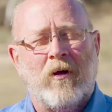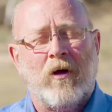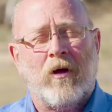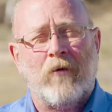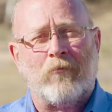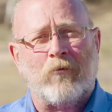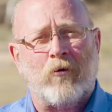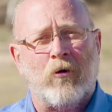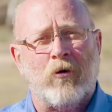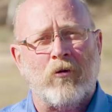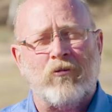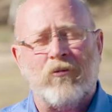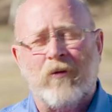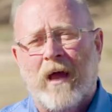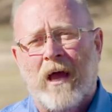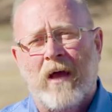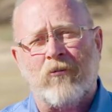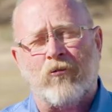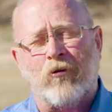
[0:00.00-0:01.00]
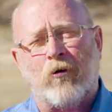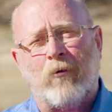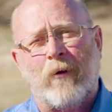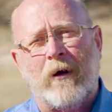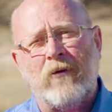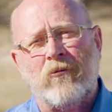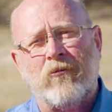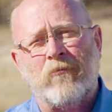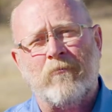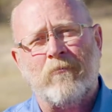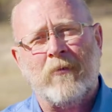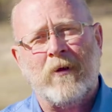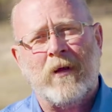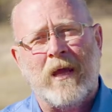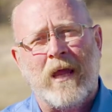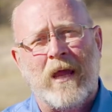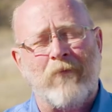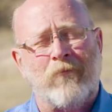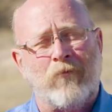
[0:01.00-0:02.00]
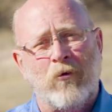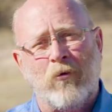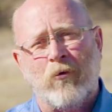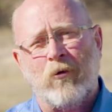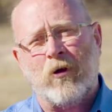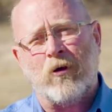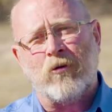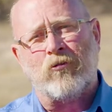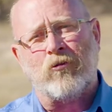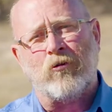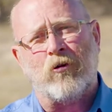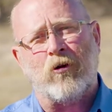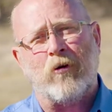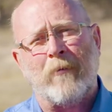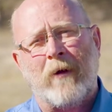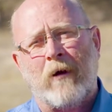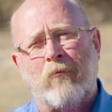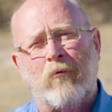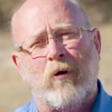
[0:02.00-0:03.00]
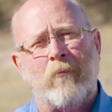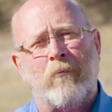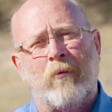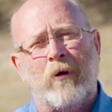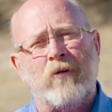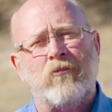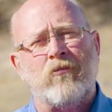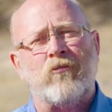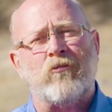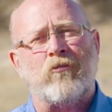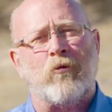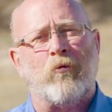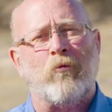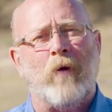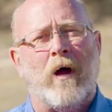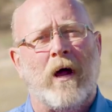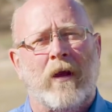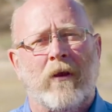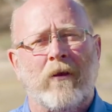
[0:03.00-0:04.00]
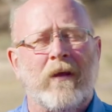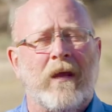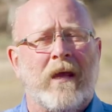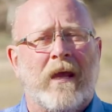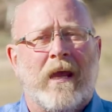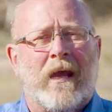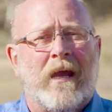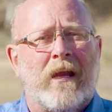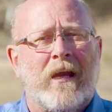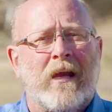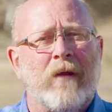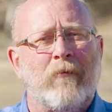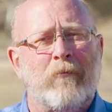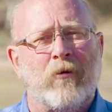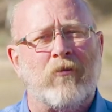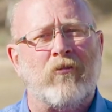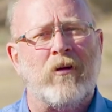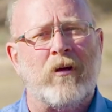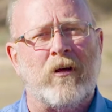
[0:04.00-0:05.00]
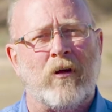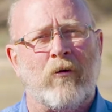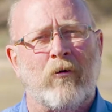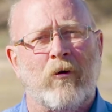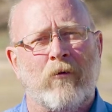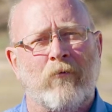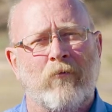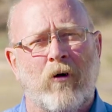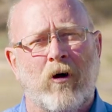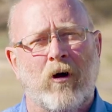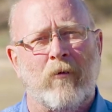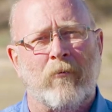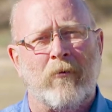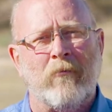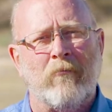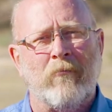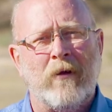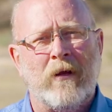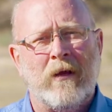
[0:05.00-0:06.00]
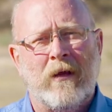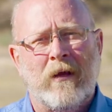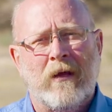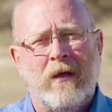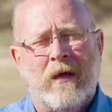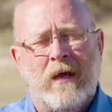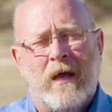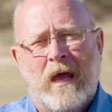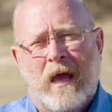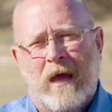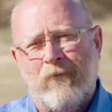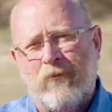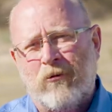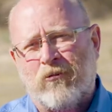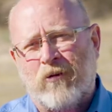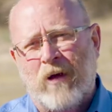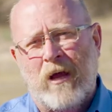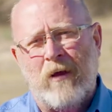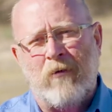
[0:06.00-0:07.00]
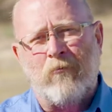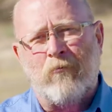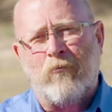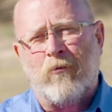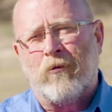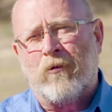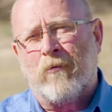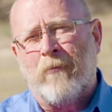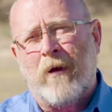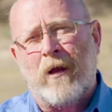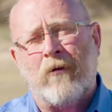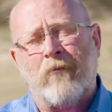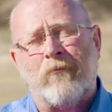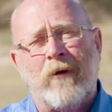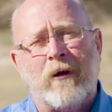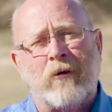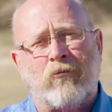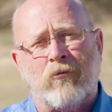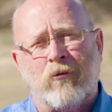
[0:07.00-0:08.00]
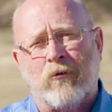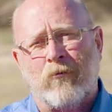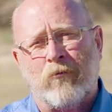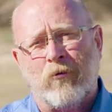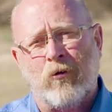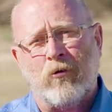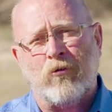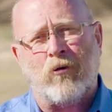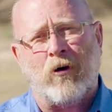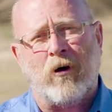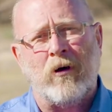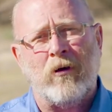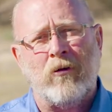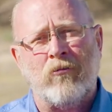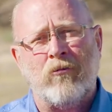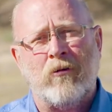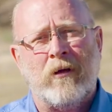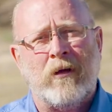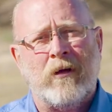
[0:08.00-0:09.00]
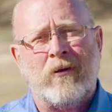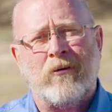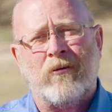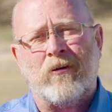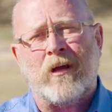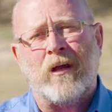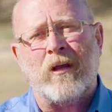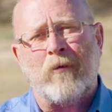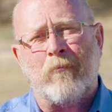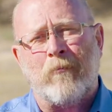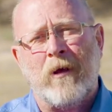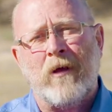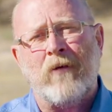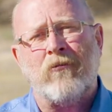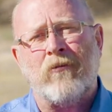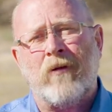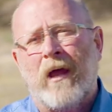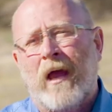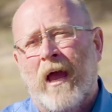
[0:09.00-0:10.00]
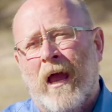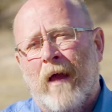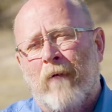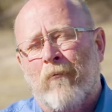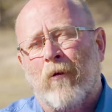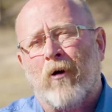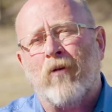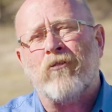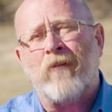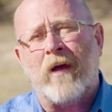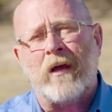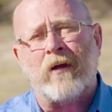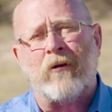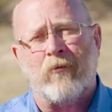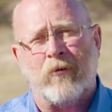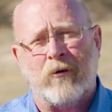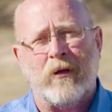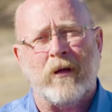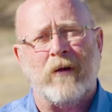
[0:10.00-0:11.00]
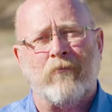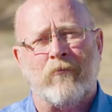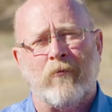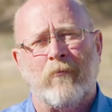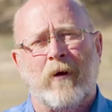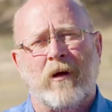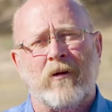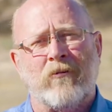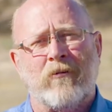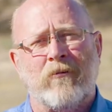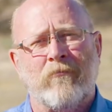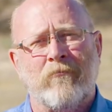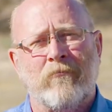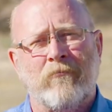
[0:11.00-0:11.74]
Of course, as always, if you're not sure about what pressures to run in any particular environment, have a chat with the manufacturer of your tyres to get the best and most accurate information.